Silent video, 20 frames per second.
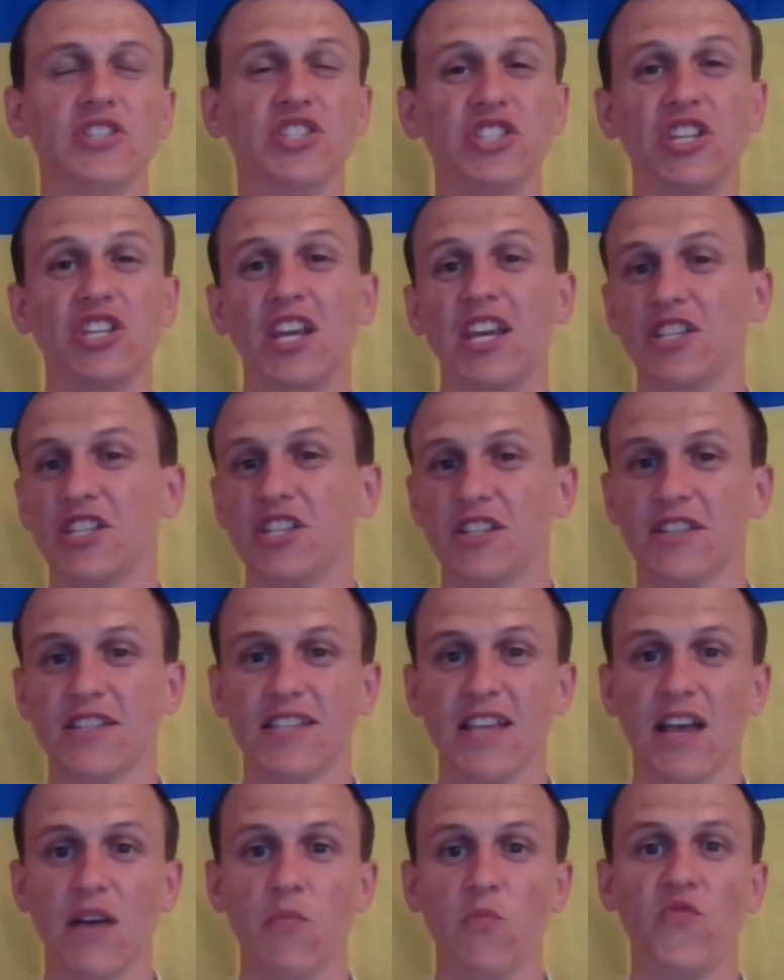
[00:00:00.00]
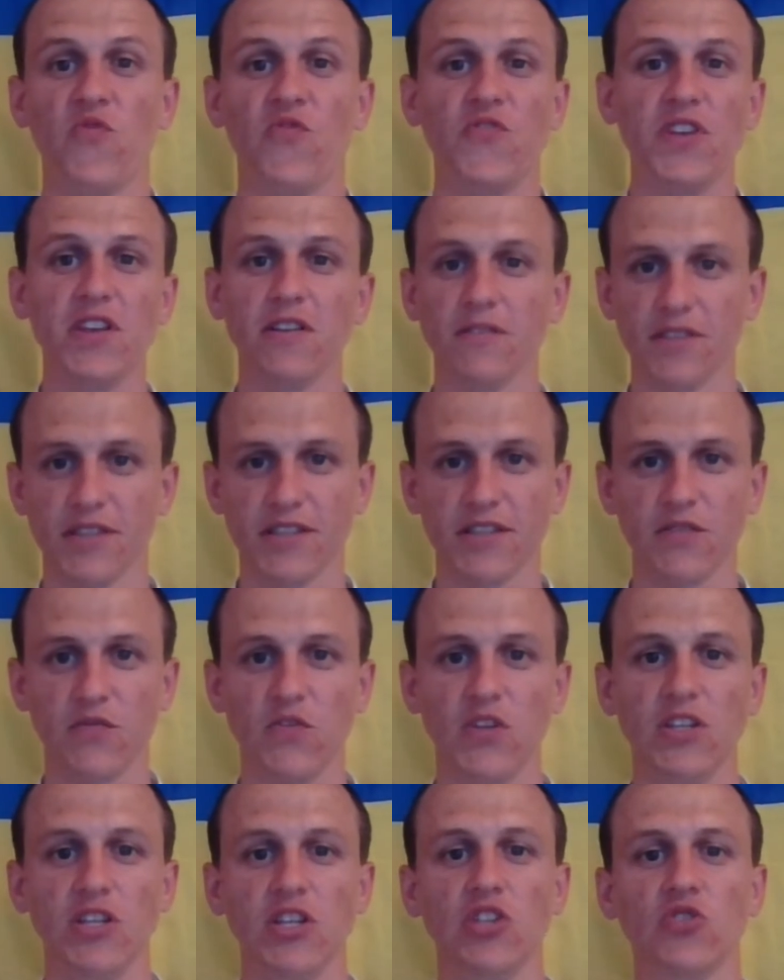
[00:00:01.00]
changed some fields,
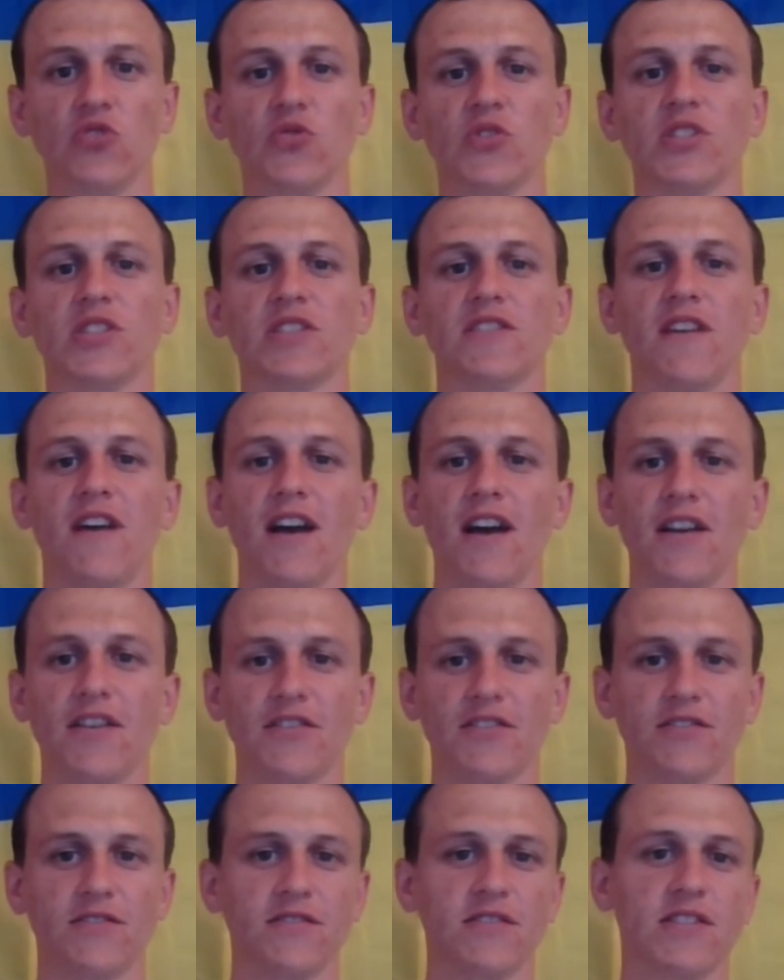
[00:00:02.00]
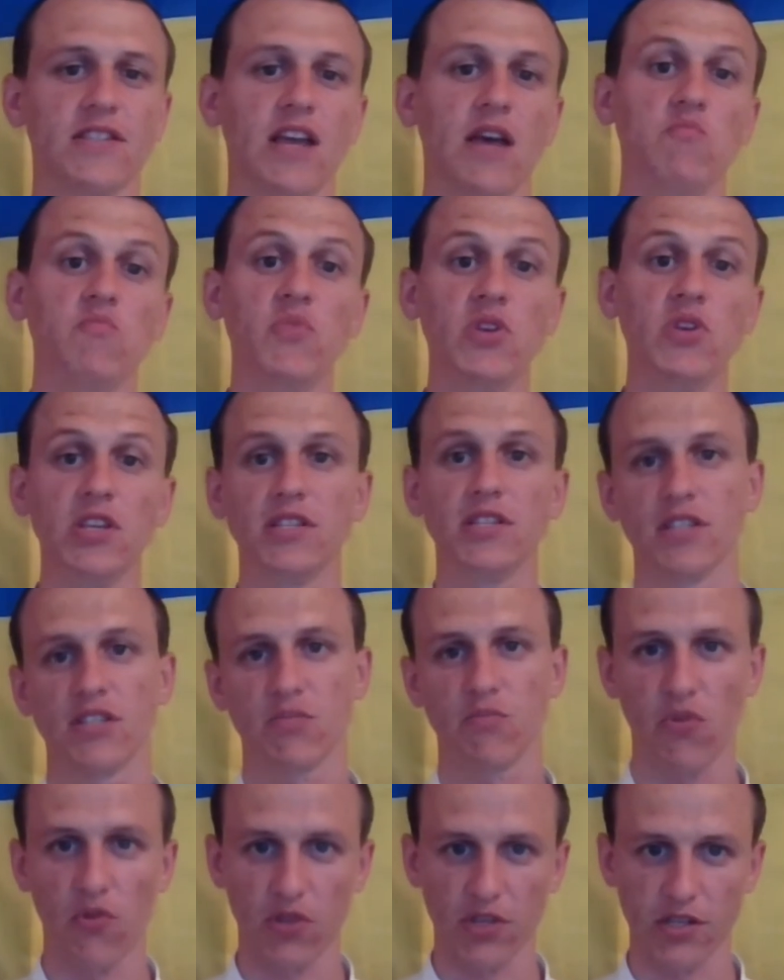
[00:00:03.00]
we need to start some
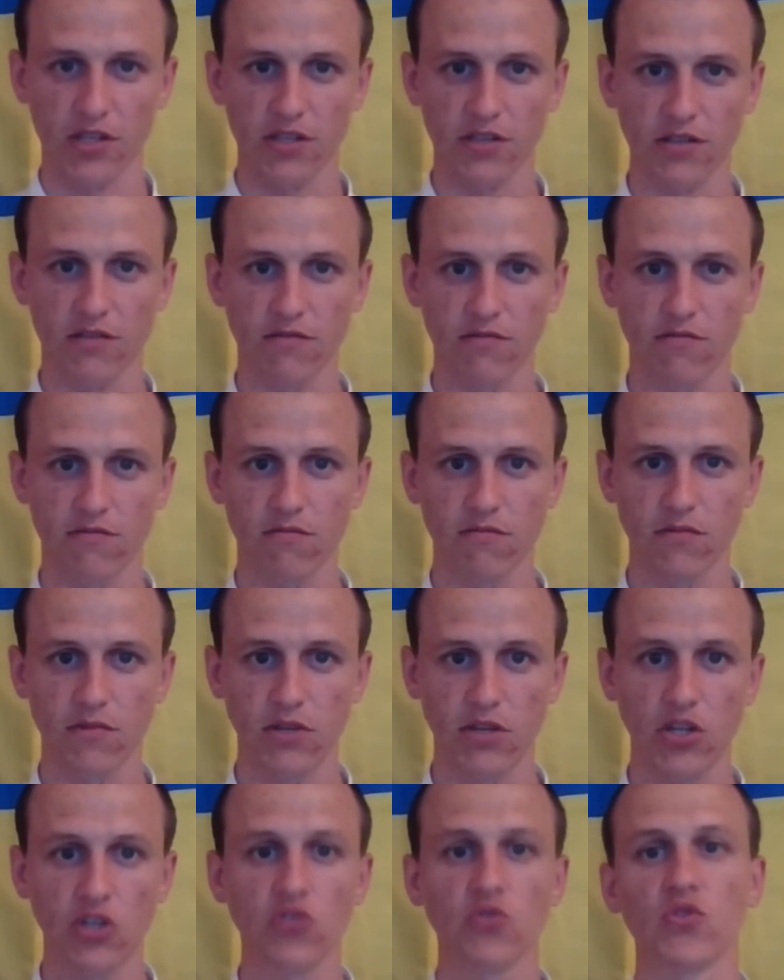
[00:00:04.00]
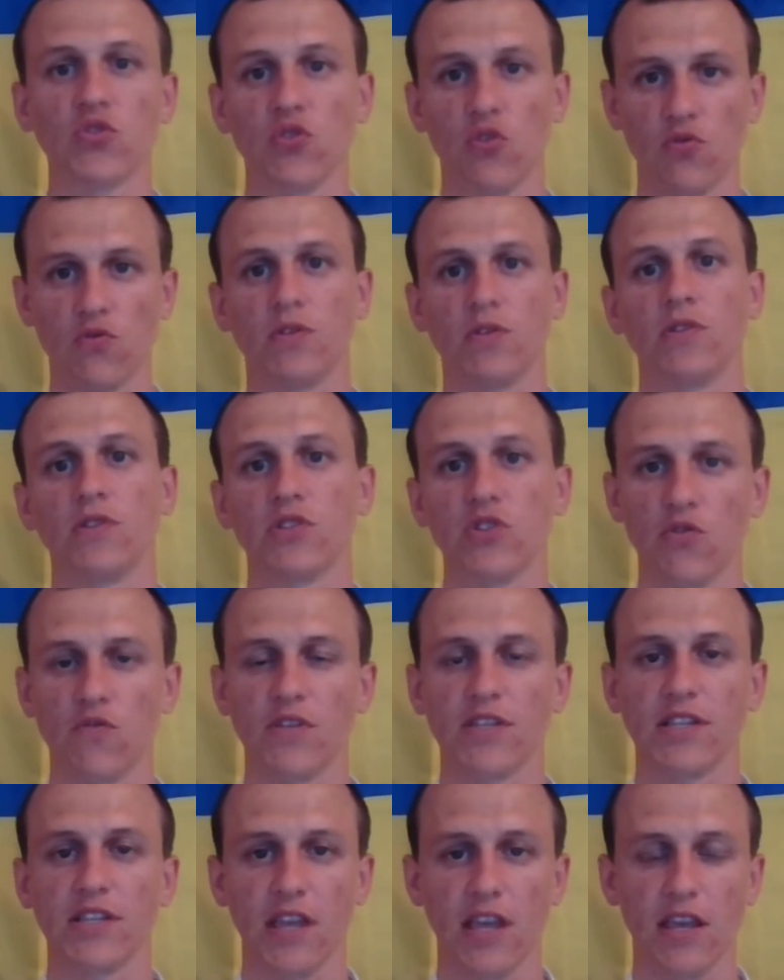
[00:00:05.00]
business process into
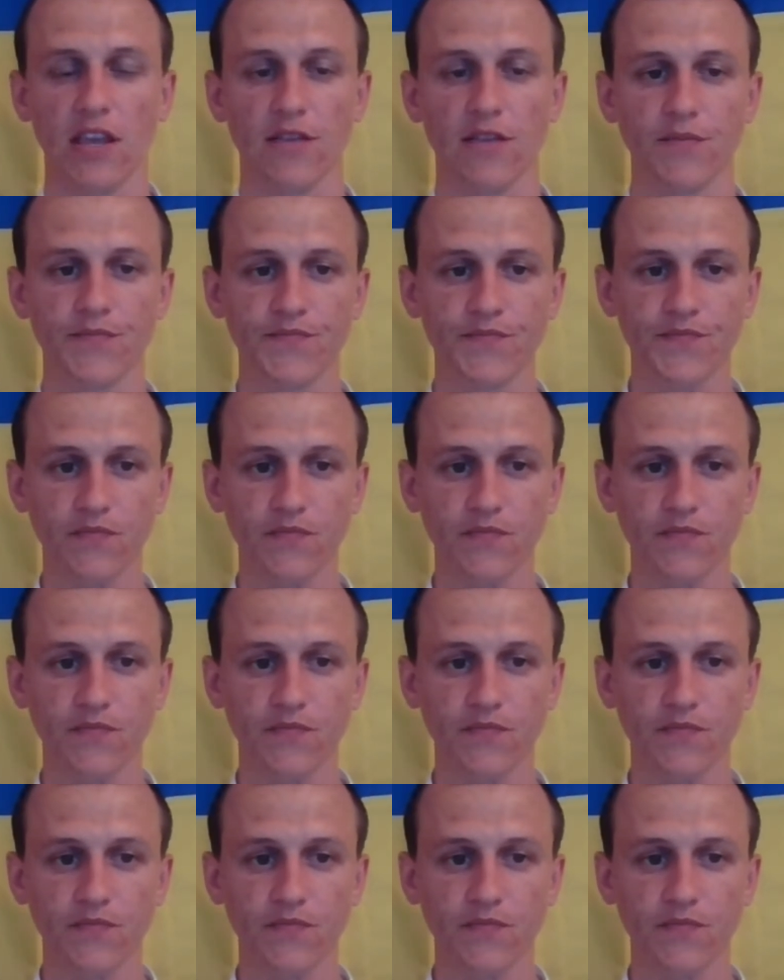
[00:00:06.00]
service A.